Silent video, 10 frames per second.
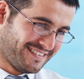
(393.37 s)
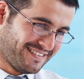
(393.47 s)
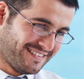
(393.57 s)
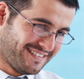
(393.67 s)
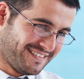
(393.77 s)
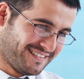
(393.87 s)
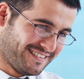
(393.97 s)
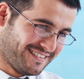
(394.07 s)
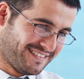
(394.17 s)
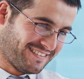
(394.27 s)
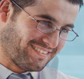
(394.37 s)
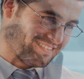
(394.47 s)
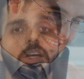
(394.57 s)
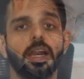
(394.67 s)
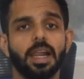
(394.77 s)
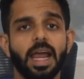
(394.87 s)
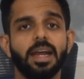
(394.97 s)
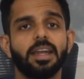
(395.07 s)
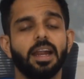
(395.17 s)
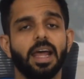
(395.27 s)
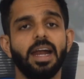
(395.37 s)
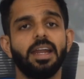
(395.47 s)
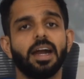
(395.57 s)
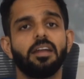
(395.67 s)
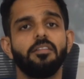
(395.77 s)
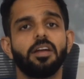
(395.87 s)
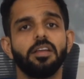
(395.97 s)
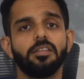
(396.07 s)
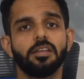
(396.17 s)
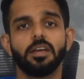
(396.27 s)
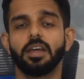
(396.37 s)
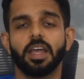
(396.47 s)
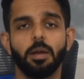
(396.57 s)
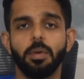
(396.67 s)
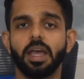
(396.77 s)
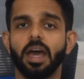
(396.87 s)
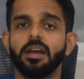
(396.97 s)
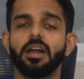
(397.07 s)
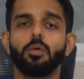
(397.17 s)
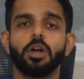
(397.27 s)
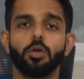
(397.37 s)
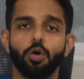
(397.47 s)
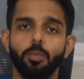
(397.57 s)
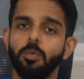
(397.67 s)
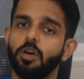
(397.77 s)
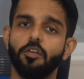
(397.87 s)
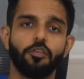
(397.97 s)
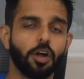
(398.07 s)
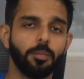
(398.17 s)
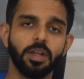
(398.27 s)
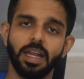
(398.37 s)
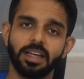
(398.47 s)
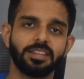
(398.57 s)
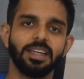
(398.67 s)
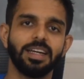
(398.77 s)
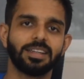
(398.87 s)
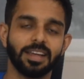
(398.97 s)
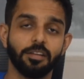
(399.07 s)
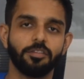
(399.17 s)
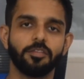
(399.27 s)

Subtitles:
after which light activities can be carried out at home from the next day itself.